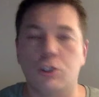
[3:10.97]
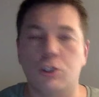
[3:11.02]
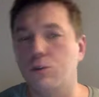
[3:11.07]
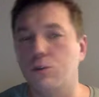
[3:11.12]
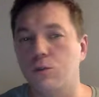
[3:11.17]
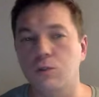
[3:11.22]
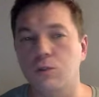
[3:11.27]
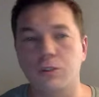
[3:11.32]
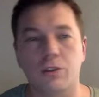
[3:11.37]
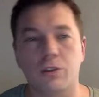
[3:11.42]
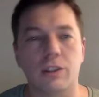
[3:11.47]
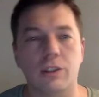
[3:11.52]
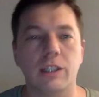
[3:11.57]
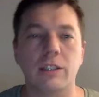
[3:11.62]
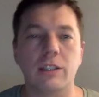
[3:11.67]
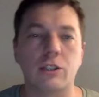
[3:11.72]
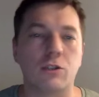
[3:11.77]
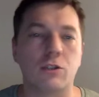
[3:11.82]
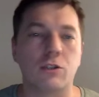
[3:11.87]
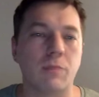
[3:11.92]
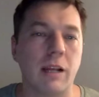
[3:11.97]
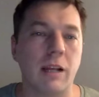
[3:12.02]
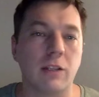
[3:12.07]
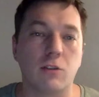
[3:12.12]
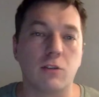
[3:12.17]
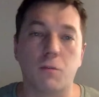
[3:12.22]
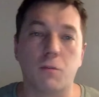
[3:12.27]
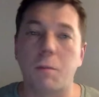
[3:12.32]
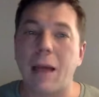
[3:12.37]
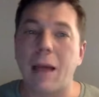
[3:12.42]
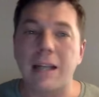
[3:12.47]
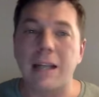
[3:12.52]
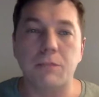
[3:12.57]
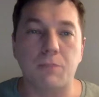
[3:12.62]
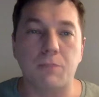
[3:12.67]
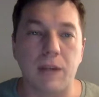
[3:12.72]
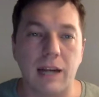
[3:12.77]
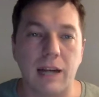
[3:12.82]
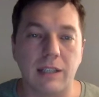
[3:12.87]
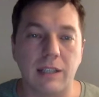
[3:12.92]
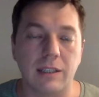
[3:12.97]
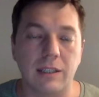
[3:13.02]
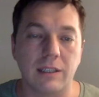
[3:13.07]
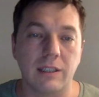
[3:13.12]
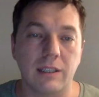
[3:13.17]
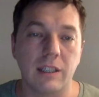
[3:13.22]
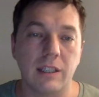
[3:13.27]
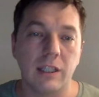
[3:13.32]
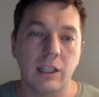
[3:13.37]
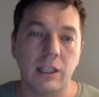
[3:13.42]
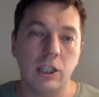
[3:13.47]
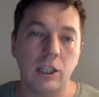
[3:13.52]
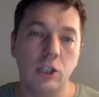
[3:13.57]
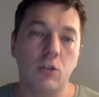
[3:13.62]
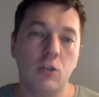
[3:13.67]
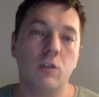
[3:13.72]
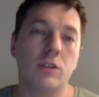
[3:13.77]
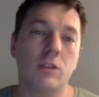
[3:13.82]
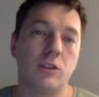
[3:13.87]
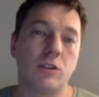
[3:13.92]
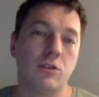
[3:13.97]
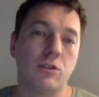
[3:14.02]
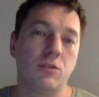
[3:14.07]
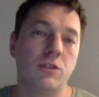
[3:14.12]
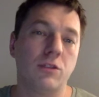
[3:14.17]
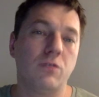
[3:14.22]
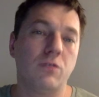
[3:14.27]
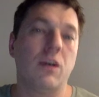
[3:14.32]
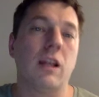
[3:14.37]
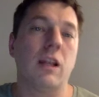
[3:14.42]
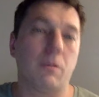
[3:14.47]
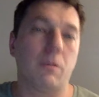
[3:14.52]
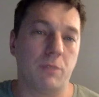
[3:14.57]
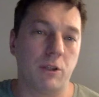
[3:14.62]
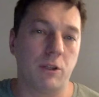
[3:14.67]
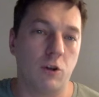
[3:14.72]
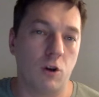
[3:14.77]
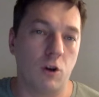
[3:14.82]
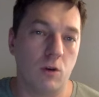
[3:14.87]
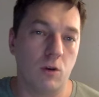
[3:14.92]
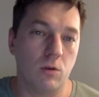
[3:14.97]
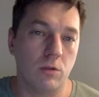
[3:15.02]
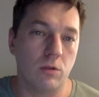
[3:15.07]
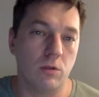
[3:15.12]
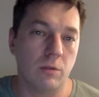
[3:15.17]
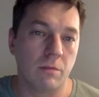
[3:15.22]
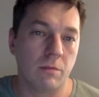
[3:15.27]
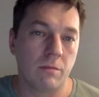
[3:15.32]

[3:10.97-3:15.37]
tools or instruments or best practices in order to develop the code.